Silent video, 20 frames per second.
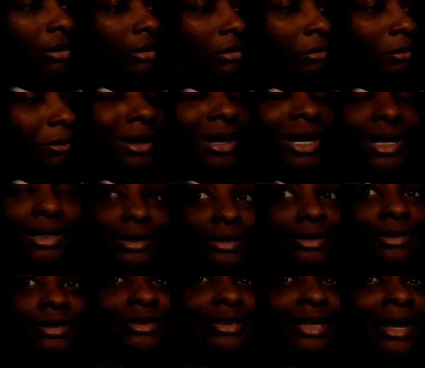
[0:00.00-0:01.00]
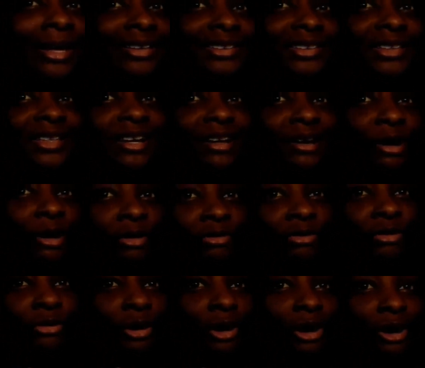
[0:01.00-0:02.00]
Um, I had a good day today
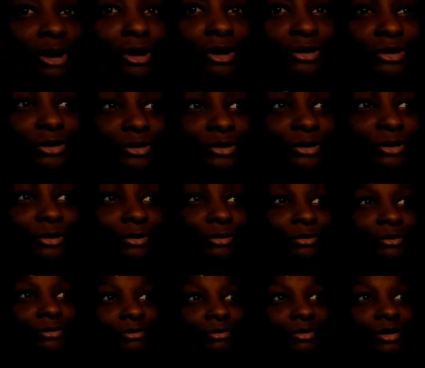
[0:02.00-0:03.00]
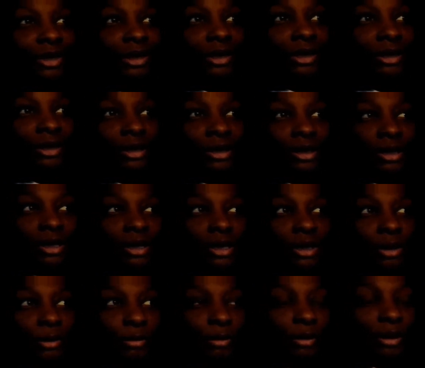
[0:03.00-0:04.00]
overall, you know
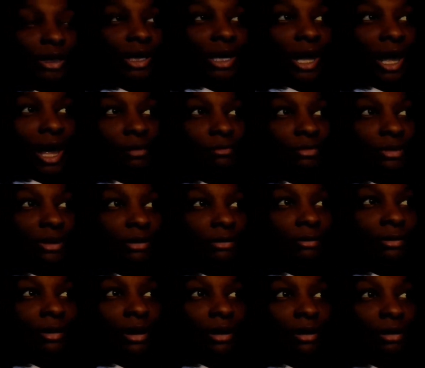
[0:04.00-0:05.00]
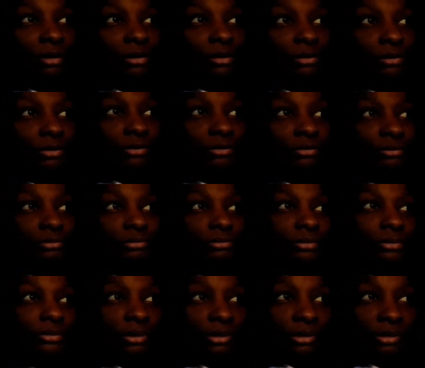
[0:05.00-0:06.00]
pretty happy about,
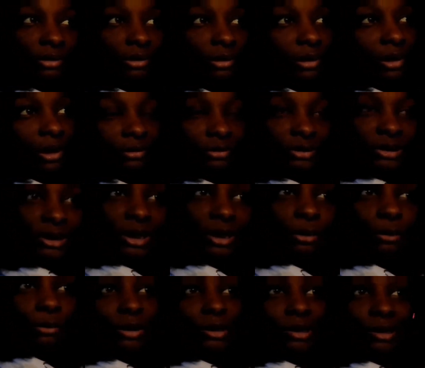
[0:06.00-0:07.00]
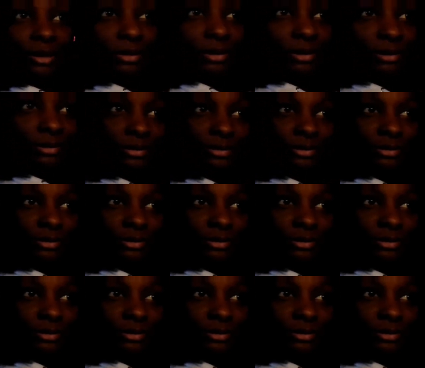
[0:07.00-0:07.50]
you know, how today went.